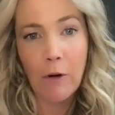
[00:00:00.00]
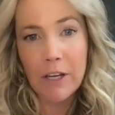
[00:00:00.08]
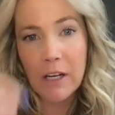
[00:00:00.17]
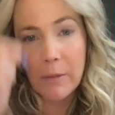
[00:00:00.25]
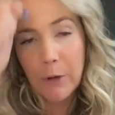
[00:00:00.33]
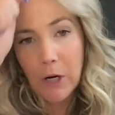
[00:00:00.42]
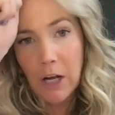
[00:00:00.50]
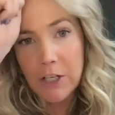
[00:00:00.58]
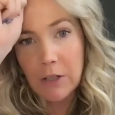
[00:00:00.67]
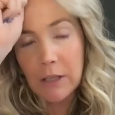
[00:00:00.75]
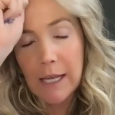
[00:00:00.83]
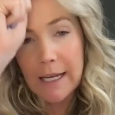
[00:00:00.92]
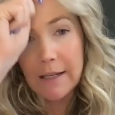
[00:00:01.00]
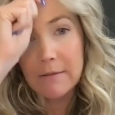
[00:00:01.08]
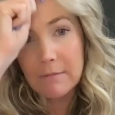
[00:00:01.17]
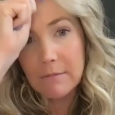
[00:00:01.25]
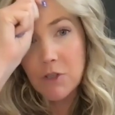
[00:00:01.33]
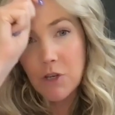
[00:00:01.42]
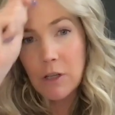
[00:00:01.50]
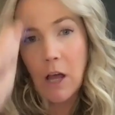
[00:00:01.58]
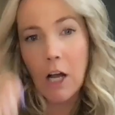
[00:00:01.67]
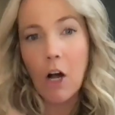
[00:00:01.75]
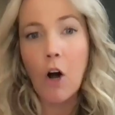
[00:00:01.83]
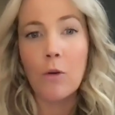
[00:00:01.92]
I want you to put on your like
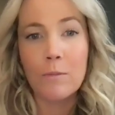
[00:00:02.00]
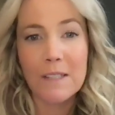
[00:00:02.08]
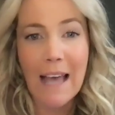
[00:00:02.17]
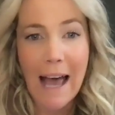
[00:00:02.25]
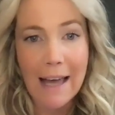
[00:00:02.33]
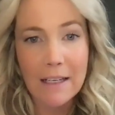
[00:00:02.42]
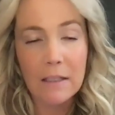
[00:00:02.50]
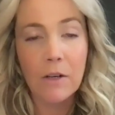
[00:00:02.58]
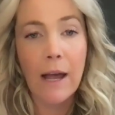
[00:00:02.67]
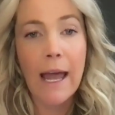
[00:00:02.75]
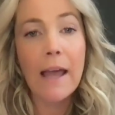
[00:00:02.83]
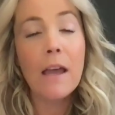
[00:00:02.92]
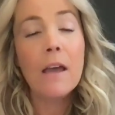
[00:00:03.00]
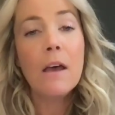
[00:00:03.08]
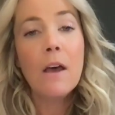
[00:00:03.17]
Sherlock Holmes hat, okay?